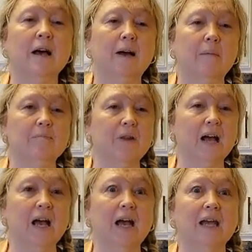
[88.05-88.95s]

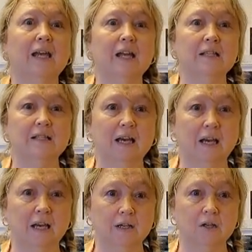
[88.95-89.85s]
I cannot
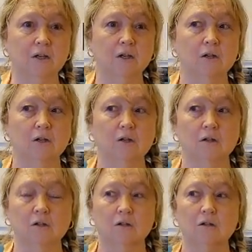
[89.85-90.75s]
stand
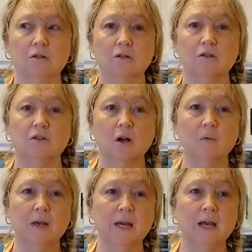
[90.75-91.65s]

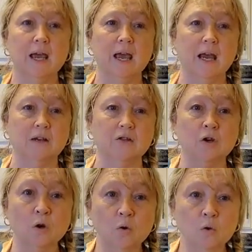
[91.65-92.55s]
sewing a
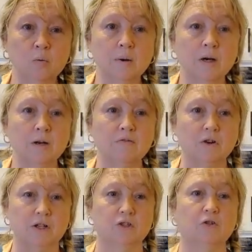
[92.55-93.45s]
tube
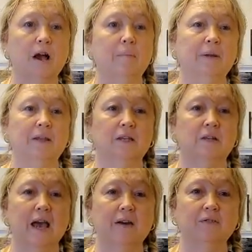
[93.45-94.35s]
for a strap and
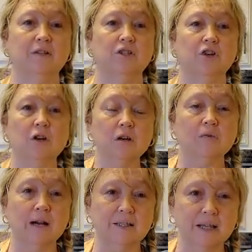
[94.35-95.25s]
then having to turn it
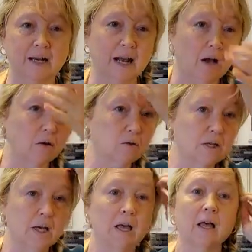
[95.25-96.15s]
right side
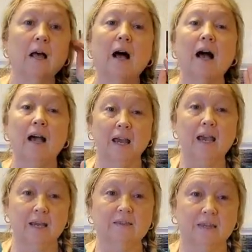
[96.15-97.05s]
out. I
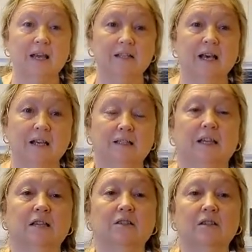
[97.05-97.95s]
hate that task
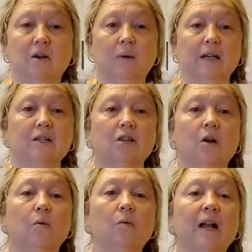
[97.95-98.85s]
in sewing.
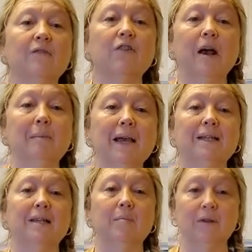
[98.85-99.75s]
So whenever I make
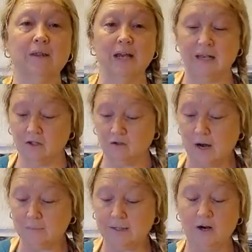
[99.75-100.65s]
something that has
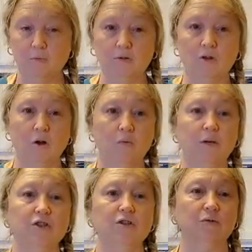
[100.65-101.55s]
straps, I almost
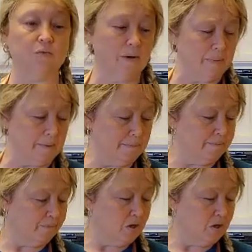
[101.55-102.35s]
always use ribbon.